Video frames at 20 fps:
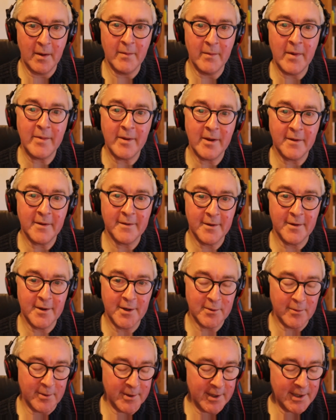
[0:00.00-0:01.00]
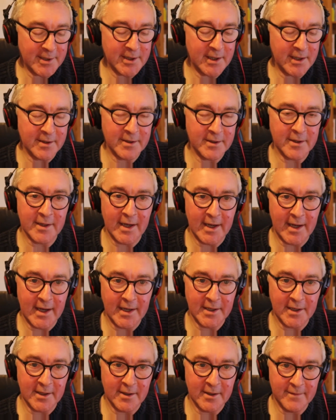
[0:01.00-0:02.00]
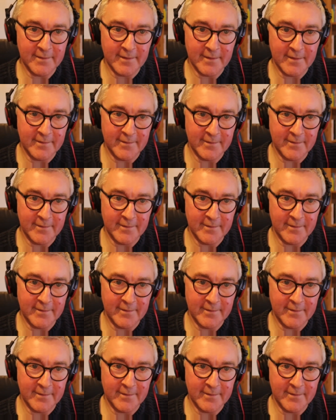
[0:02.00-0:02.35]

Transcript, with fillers: And maybe a third one actually under that heading of,